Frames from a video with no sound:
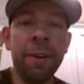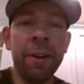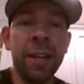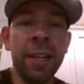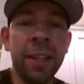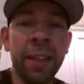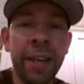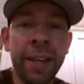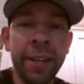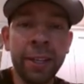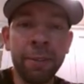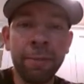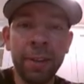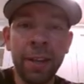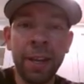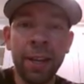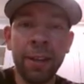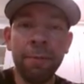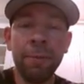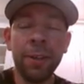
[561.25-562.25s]
or any lack of
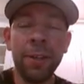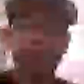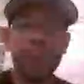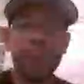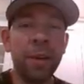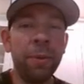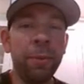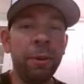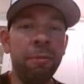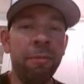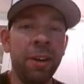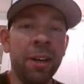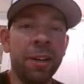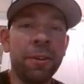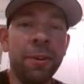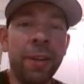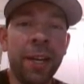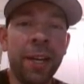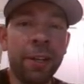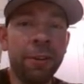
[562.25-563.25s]
confidence that we
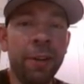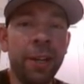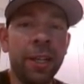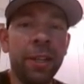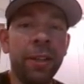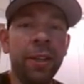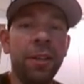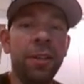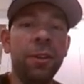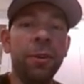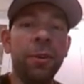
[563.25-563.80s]
factor that correctly,